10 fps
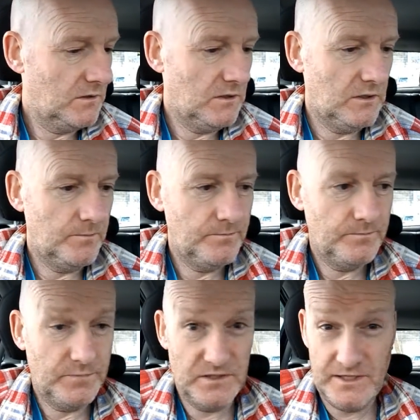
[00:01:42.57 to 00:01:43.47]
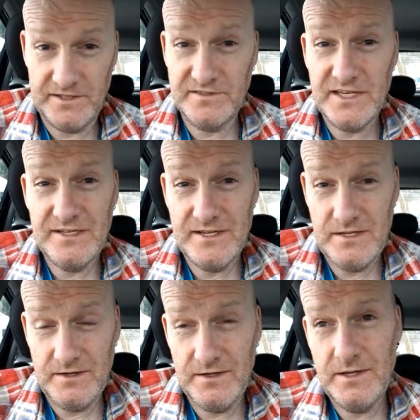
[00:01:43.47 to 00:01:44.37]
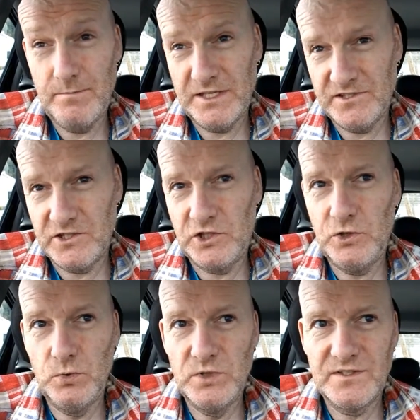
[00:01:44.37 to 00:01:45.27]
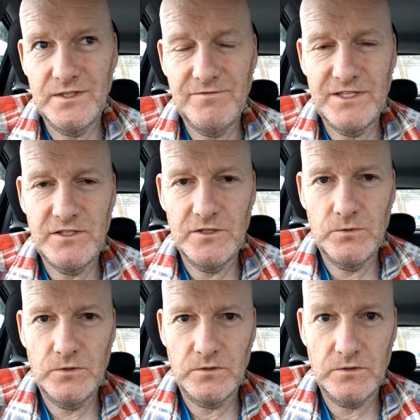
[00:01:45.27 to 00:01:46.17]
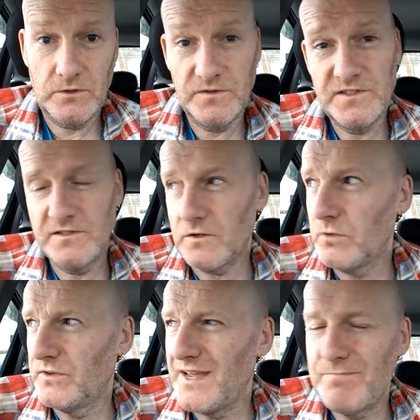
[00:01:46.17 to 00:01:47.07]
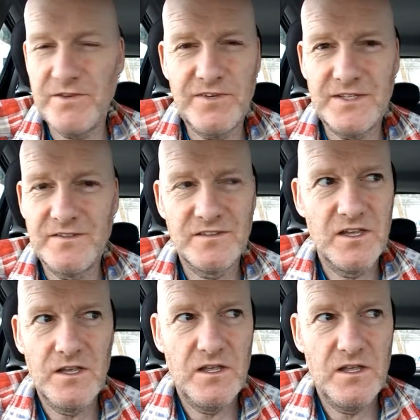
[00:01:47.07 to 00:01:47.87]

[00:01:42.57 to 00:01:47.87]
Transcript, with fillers: Um, but like I said in, in my security video, this is on Denbigh Vids,